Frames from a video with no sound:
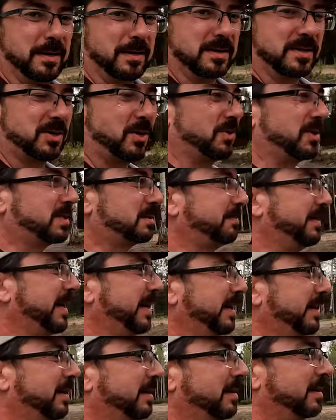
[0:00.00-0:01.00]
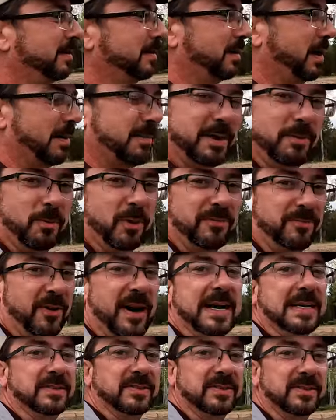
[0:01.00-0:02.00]
so to speak. I mean, we're
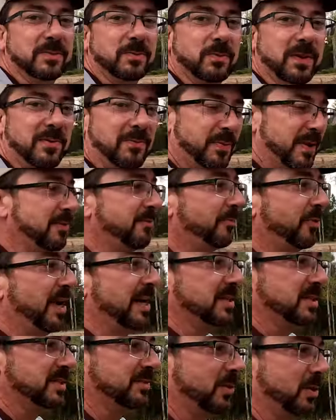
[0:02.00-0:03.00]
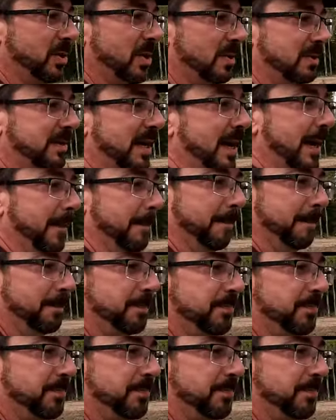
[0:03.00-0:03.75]
friends. We've been friends for a long time.